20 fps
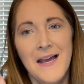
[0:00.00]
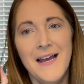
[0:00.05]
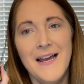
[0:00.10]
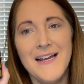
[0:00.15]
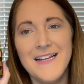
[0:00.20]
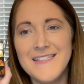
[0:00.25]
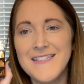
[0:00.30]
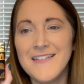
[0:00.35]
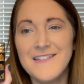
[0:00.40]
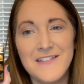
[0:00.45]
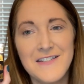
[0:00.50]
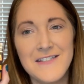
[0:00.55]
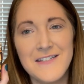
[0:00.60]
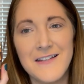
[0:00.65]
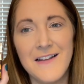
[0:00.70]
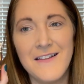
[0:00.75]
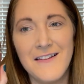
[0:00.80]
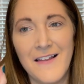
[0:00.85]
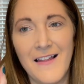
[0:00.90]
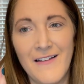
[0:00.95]
it says this is
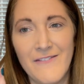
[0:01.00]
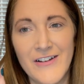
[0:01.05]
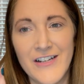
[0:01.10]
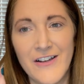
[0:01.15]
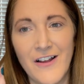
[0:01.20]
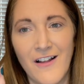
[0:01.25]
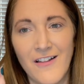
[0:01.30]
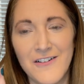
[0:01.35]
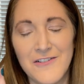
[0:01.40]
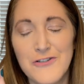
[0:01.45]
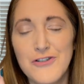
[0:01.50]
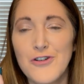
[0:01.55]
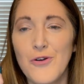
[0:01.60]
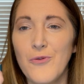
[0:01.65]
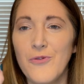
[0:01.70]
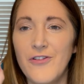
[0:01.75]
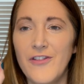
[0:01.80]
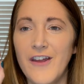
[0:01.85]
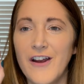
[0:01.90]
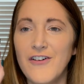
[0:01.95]
eleven dollars. So,
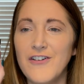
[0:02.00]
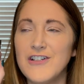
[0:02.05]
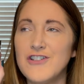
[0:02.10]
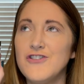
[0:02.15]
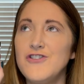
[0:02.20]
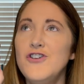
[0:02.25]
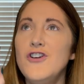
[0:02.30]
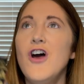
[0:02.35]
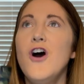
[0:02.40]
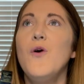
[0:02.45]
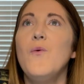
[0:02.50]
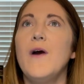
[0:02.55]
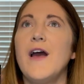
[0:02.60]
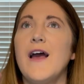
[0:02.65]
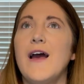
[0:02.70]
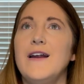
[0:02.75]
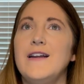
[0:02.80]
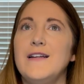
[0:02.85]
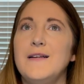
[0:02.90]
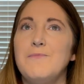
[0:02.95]
there is no way
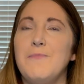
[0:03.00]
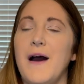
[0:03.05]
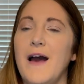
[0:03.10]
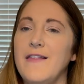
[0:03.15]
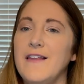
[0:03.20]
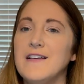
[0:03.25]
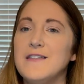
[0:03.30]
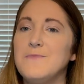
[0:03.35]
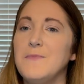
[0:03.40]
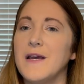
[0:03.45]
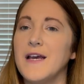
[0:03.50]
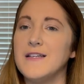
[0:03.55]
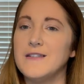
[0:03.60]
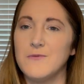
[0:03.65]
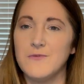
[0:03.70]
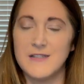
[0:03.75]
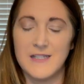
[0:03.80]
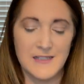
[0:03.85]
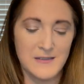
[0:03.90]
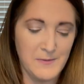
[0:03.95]
I didn't buy this because it
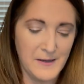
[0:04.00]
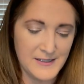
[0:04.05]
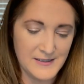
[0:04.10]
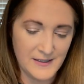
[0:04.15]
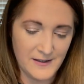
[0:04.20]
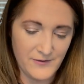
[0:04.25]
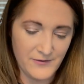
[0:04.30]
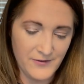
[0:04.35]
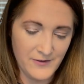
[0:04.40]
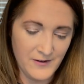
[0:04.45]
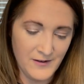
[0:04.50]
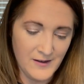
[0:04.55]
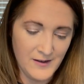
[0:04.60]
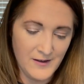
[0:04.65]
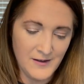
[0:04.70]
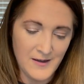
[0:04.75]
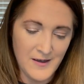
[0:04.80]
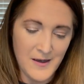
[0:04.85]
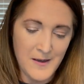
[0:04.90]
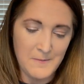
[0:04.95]
was expensive.
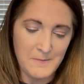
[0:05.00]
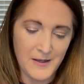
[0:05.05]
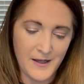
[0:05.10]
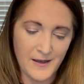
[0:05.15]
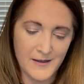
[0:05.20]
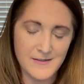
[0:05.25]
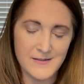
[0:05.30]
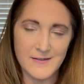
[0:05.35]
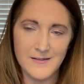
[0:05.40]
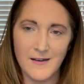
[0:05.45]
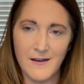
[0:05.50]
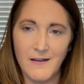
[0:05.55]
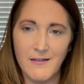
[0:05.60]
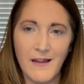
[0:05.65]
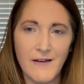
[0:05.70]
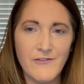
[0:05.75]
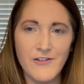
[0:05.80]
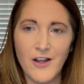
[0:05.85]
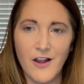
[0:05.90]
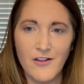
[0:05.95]
Because
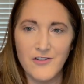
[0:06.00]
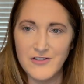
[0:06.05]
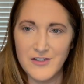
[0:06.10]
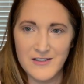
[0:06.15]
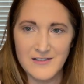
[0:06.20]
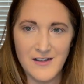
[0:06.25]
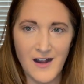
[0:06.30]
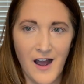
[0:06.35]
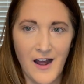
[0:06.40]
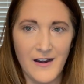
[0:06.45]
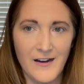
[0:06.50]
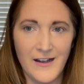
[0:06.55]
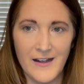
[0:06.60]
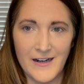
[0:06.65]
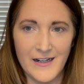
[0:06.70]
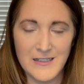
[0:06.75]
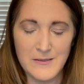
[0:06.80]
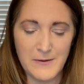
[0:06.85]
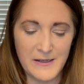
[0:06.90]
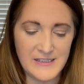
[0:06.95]
eleven dollars is not an
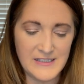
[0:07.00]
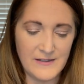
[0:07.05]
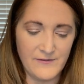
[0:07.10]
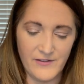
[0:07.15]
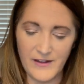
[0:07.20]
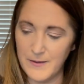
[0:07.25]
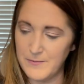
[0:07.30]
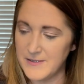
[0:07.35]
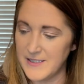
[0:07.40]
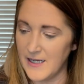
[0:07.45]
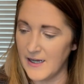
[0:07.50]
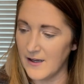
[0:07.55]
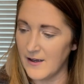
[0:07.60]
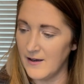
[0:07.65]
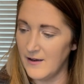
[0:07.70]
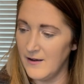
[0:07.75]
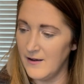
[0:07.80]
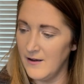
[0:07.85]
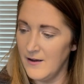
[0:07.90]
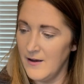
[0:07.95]
expensive lipstick.